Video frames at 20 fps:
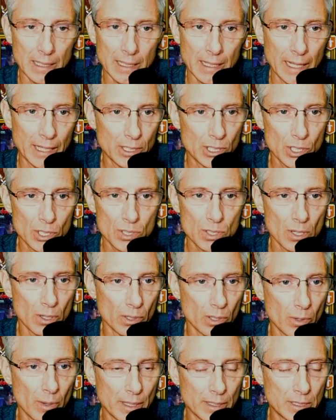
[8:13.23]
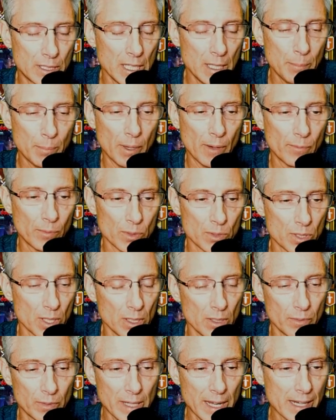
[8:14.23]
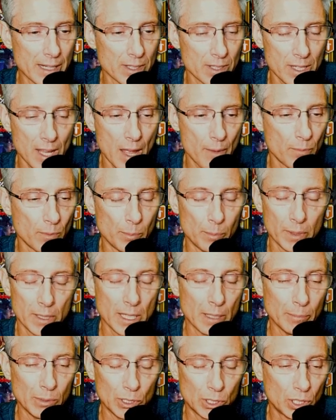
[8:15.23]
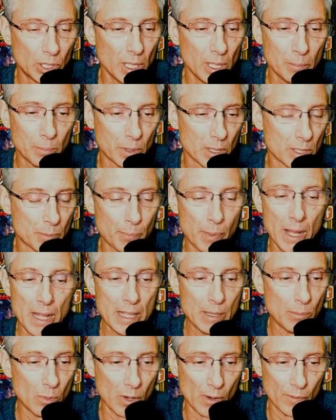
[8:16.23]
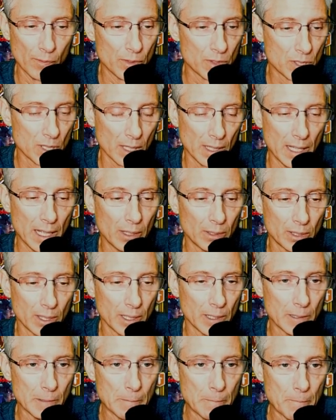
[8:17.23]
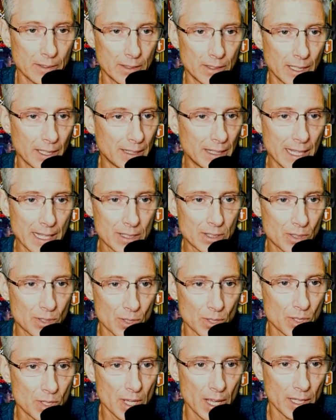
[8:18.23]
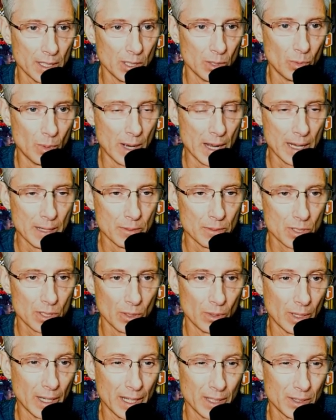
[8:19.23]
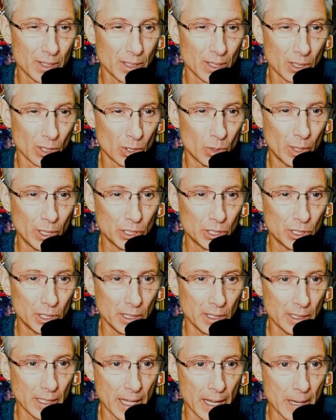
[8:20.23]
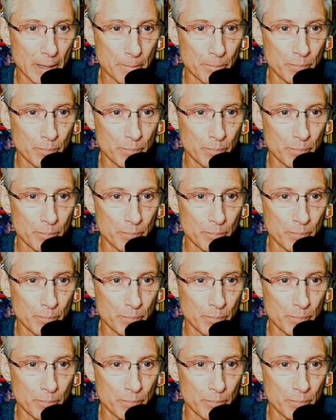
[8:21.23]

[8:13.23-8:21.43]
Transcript: just don't know on debuffers that you've got to stop from becoming sheep because polymorph is still out there, that's the set you want. So I think you're questioning that.